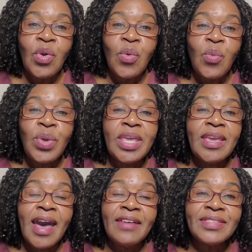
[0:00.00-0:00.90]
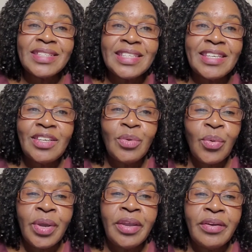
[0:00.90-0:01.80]
We have seen
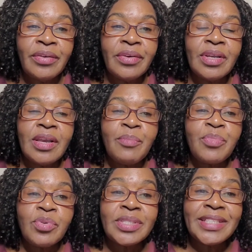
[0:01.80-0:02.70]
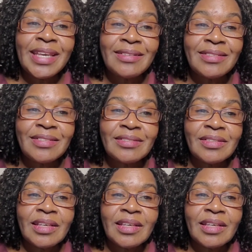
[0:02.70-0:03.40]
where protest